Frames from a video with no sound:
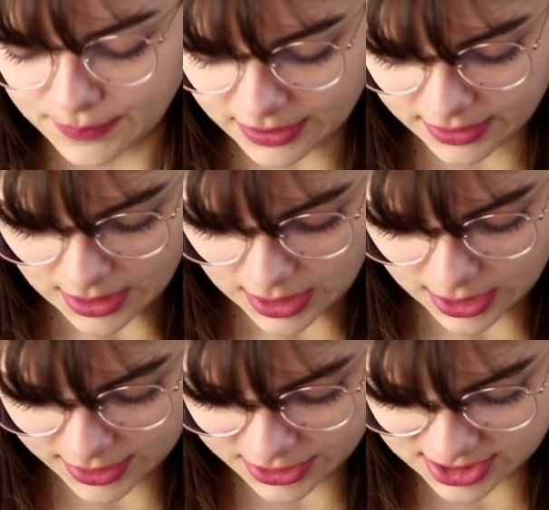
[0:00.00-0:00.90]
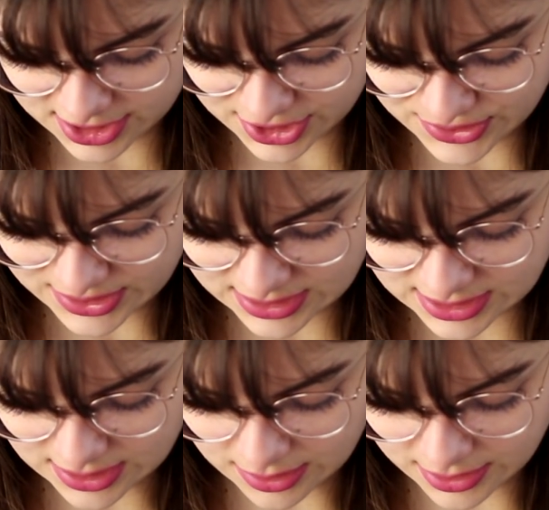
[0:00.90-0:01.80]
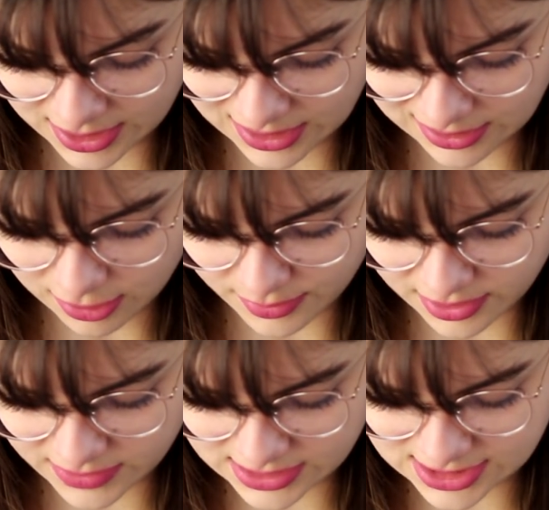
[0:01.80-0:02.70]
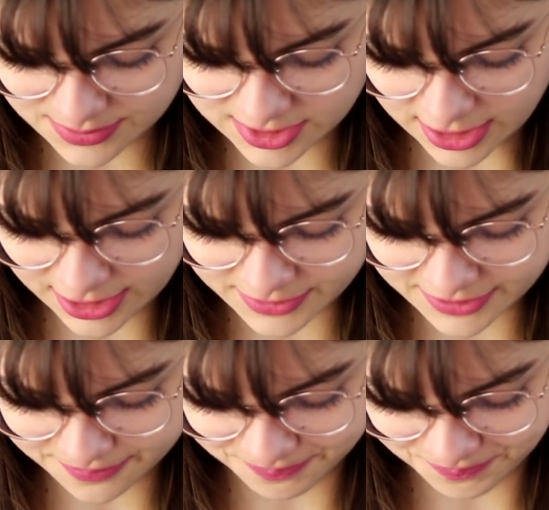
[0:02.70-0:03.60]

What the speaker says: but I just use a tiny little bit of this sometimes,